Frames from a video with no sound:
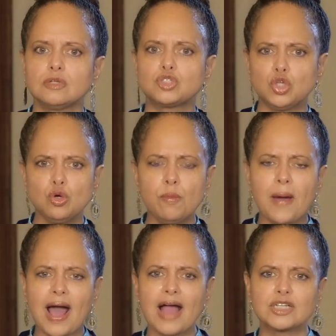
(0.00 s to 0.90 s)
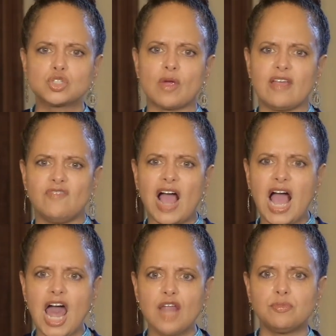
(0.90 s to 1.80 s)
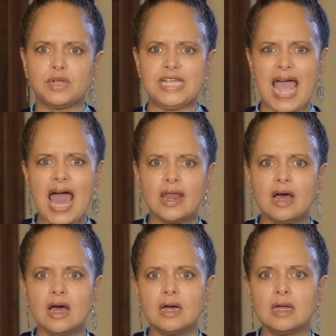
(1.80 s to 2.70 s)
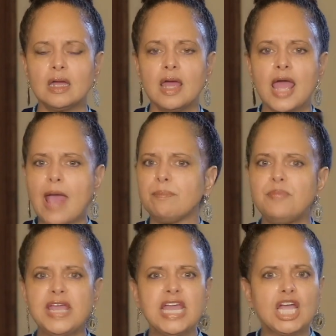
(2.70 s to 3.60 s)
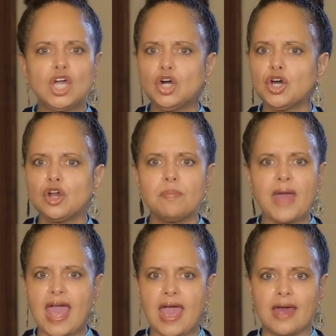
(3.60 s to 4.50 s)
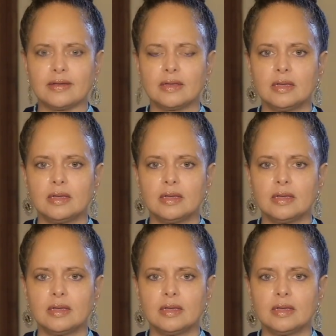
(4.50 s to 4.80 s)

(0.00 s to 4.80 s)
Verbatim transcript: Tupac, Trayvon, Breonna, and be it good or bad,